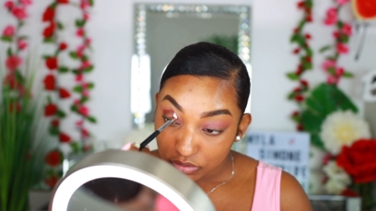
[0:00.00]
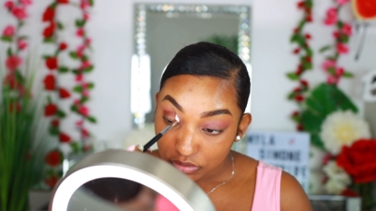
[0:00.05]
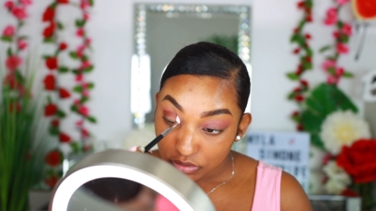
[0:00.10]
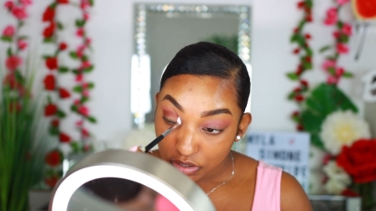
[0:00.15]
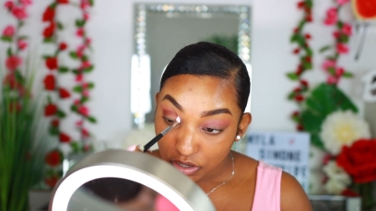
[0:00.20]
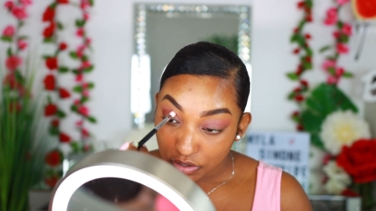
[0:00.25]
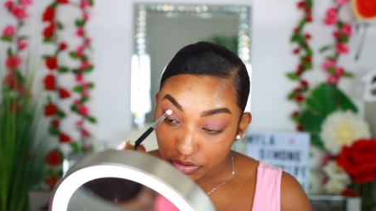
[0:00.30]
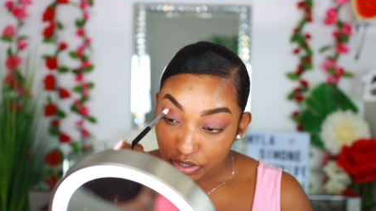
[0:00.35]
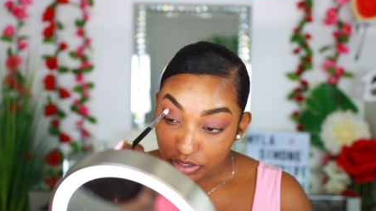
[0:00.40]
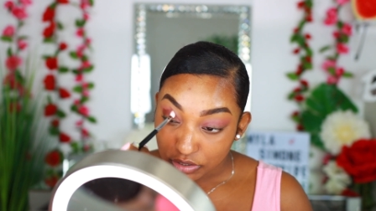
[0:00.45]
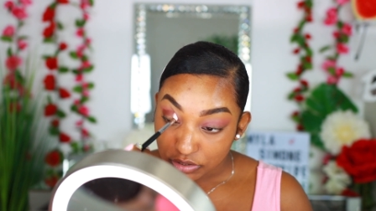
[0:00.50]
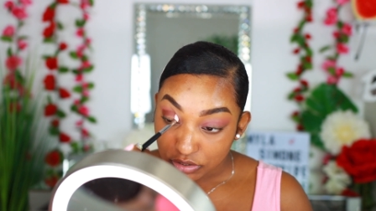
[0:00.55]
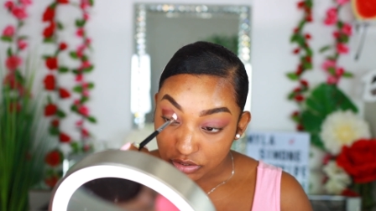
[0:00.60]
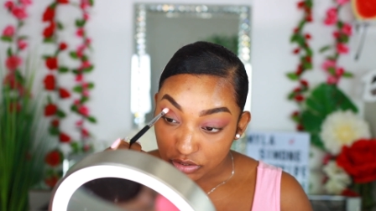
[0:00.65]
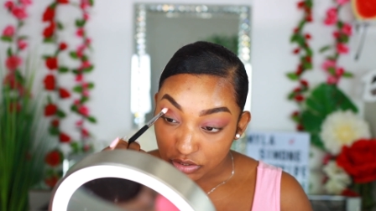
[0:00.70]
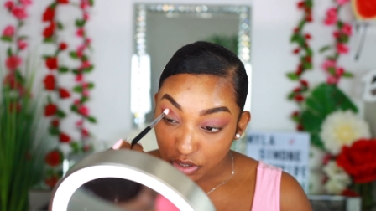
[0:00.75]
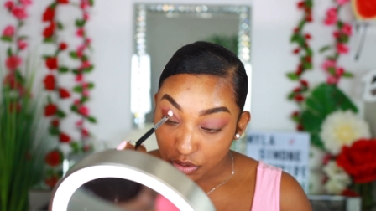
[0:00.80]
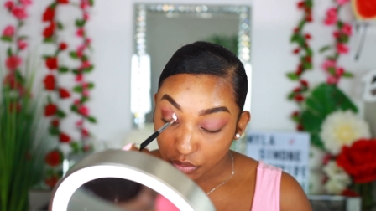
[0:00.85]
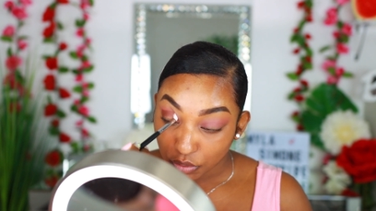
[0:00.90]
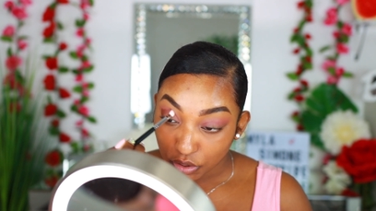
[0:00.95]
Y'all, that is
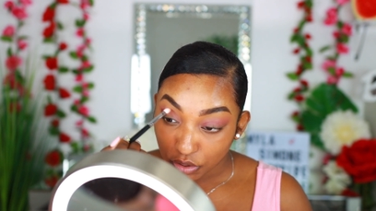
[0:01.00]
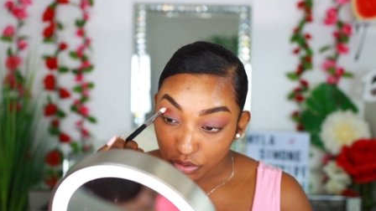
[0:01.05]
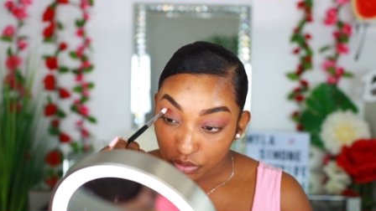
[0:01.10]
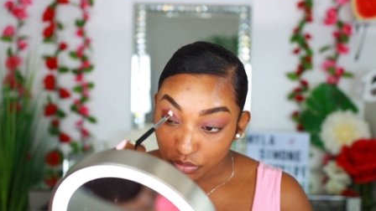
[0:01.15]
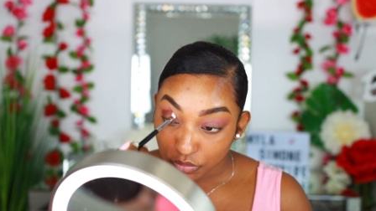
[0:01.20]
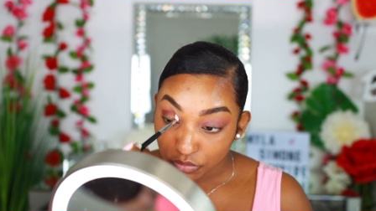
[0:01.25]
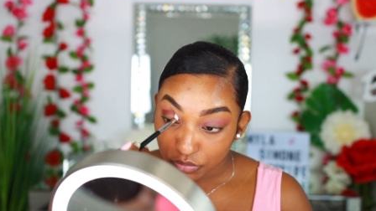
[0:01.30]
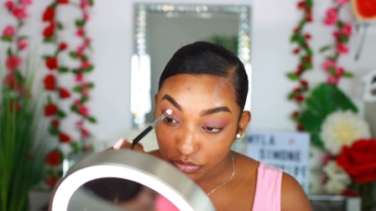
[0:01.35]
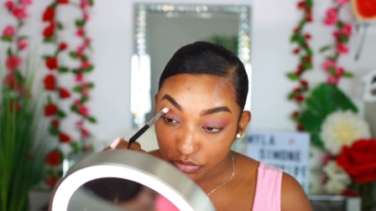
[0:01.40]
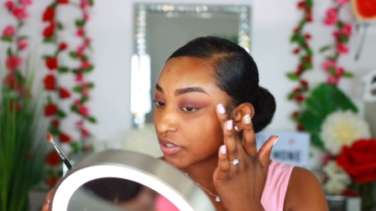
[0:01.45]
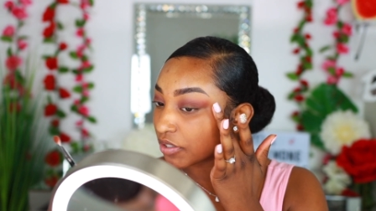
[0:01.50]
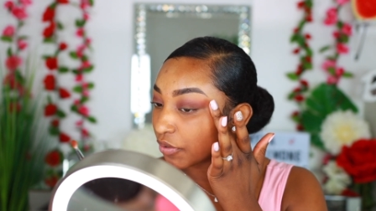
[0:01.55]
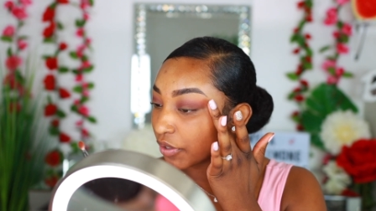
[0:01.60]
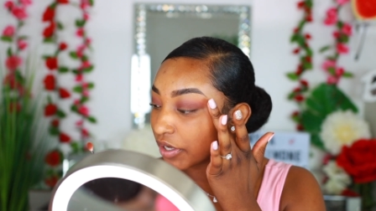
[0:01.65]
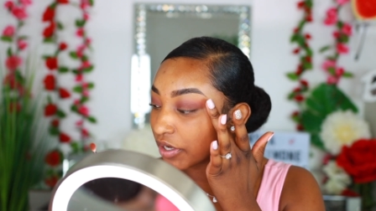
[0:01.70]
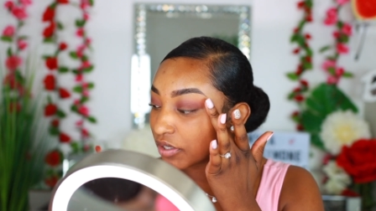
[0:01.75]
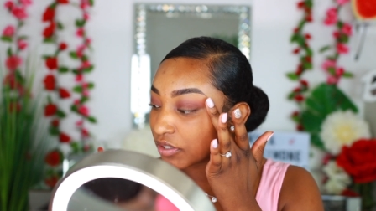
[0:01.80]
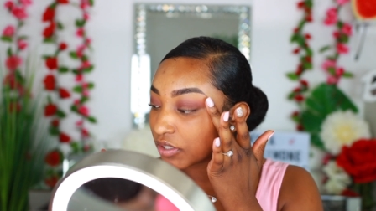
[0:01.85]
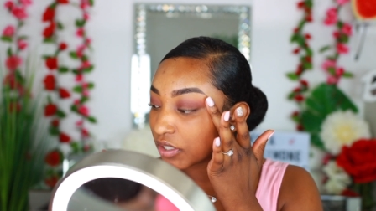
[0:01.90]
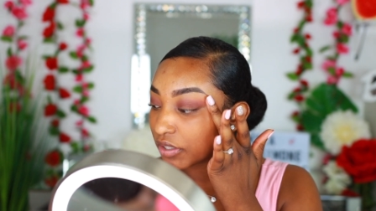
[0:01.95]
so cute. So
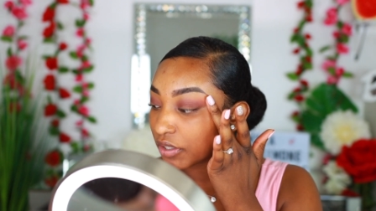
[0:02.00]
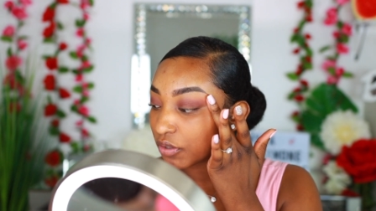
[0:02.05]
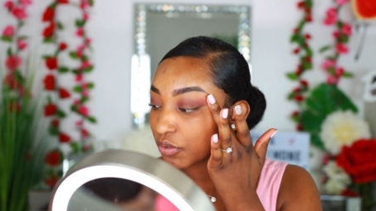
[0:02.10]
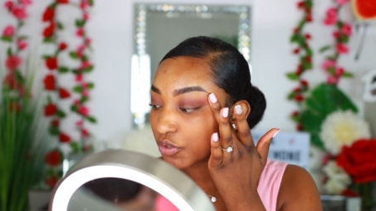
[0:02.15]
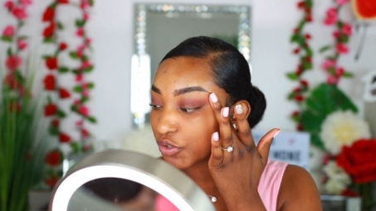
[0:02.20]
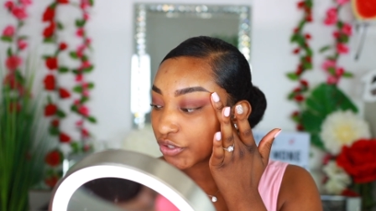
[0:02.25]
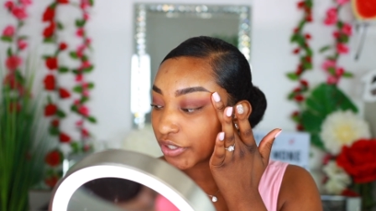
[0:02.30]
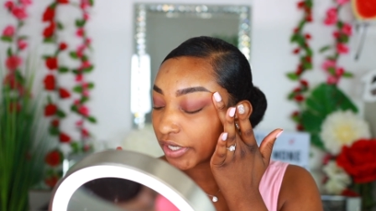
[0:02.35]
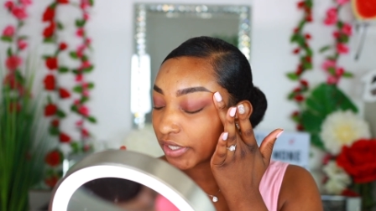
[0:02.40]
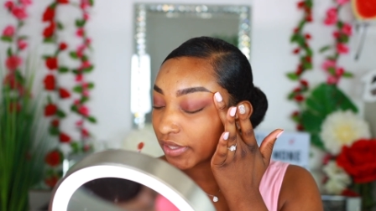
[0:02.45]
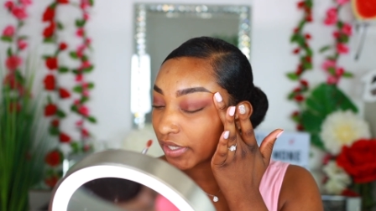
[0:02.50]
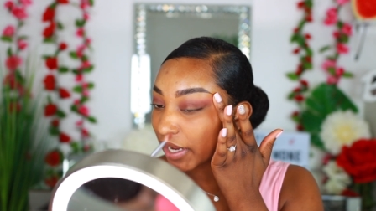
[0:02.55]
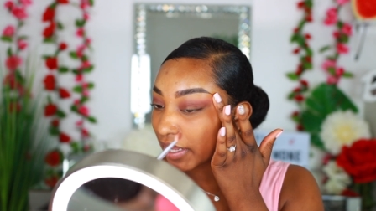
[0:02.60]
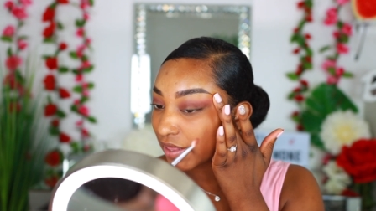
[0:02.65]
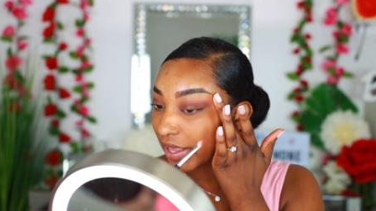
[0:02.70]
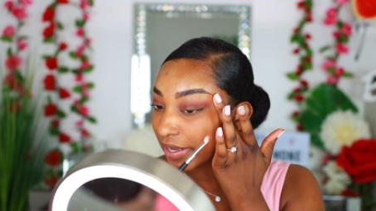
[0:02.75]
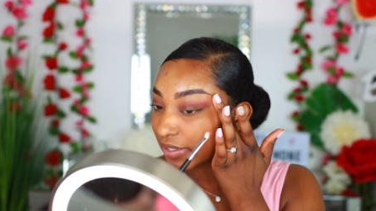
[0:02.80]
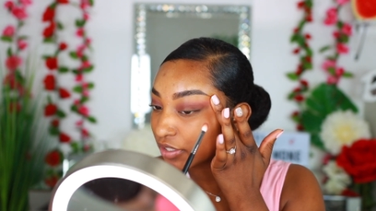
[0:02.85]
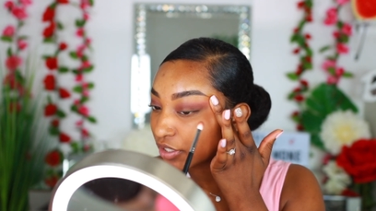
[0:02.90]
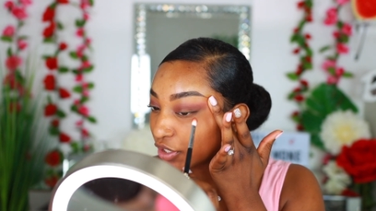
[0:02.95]
here's a little trick that I
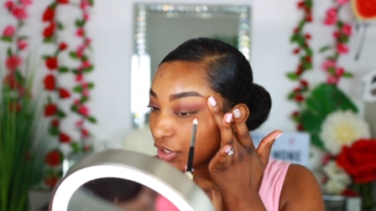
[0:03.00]
like